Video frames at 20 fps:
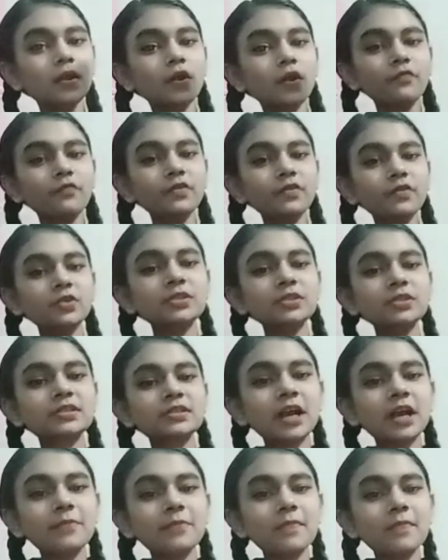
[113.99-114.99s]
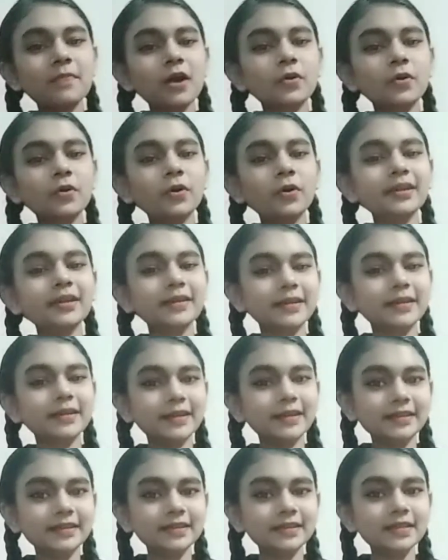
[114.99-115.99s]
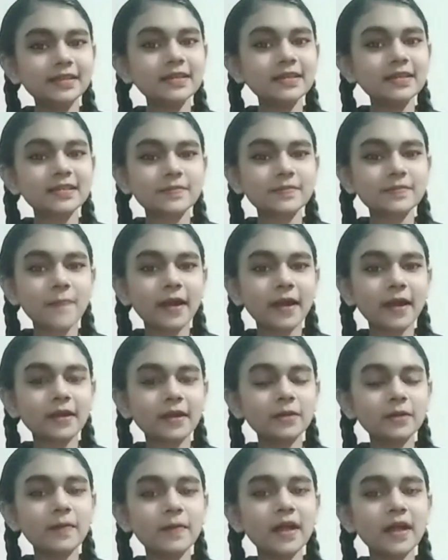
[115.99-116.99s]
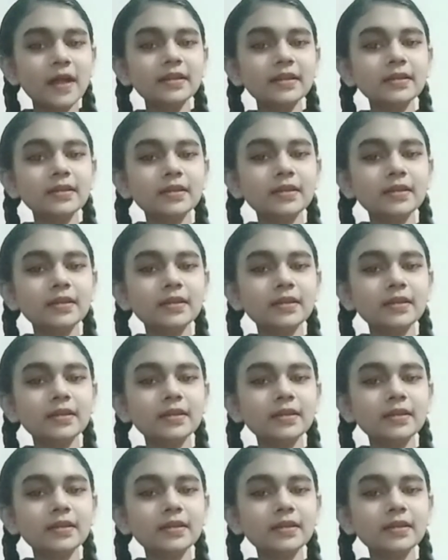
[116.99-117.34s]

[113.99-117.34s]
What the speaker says: we use thermocol, glitter, sparkle pen,